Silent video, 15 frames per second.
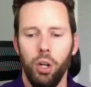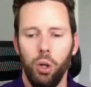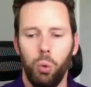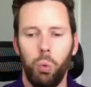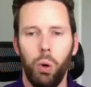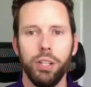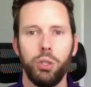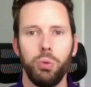
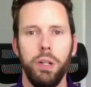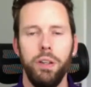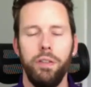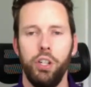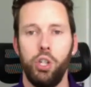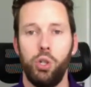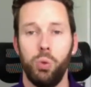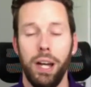once we've
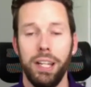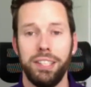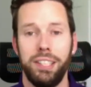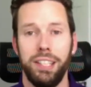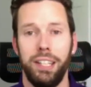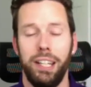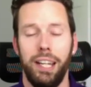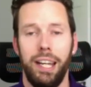addressed
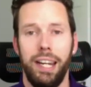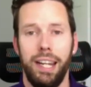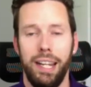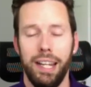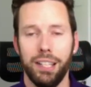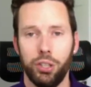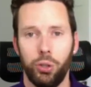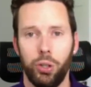it and
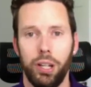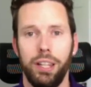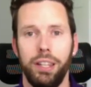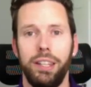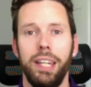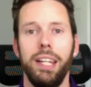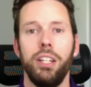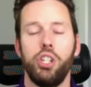answered it,
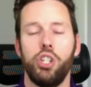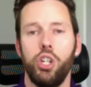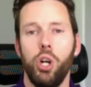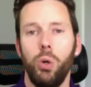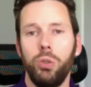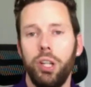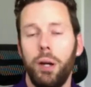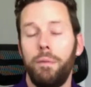then it
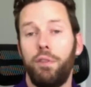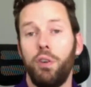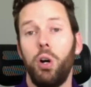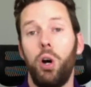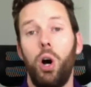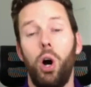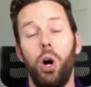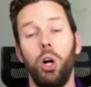shows up for
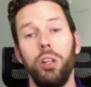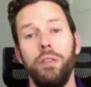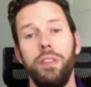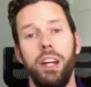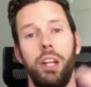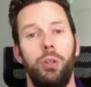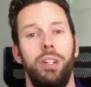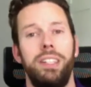all of the
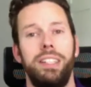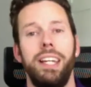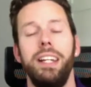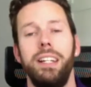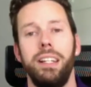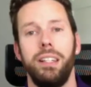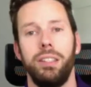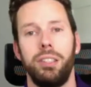other
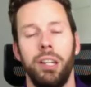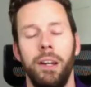attendees.